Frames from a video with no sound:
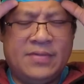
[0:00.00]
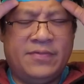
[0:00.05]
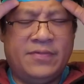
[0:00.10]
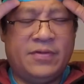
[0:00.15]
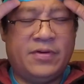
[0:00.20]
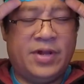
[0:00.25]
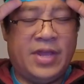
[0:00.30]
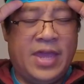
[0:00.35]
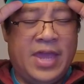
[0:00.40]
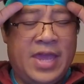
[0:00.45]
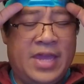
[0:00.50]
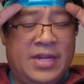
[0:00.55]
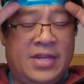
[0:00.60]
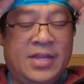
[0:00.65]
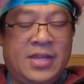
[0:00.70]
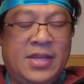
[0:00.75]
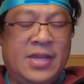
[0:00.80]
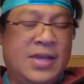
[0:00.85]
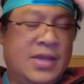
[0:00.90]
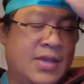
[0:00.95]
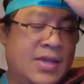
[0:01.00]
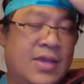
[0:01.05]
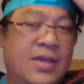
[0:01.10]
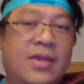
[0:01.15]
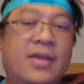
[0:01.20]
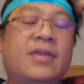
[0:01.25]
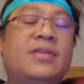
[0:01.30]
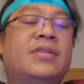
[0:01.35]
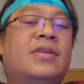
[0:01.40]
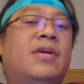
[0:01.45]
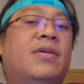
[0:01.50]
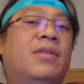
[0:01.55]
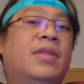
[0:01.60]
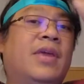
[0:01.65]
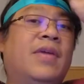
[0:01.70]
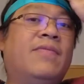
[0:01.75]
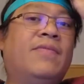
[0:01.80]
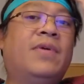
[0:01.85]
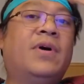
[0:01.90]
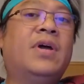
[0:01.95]
because I only
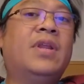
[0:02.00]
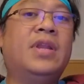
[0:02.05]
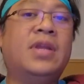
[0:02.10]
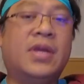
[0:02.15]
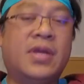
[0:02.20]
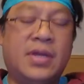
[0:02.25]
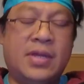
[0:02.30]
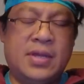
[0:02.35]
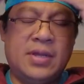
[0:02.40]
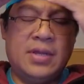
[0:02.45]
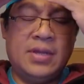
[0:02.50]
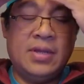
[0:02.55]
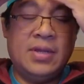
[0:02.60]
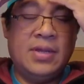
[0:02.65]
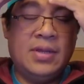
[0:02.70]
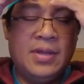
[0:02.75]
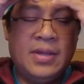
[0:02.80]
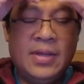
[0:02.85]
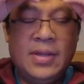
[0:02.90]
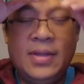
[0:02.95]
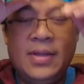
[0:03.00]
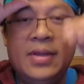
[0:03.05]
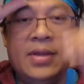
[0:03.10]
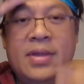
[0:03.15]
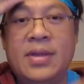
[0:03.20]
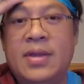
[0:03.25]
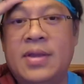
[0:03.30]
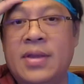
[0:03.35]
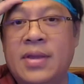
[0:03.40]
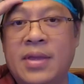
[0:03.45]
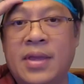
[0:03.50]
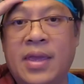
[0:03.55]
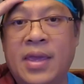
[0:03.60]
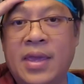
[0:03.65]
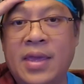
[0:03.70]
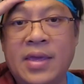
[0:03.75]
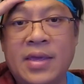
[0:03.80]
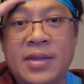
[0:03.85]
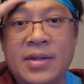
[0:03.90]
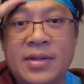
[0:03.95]
have one.
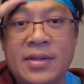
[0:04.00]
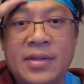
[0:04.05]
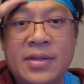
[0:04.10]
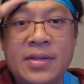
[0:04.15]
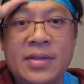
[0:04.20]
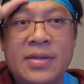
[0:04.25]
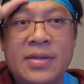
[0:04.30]
And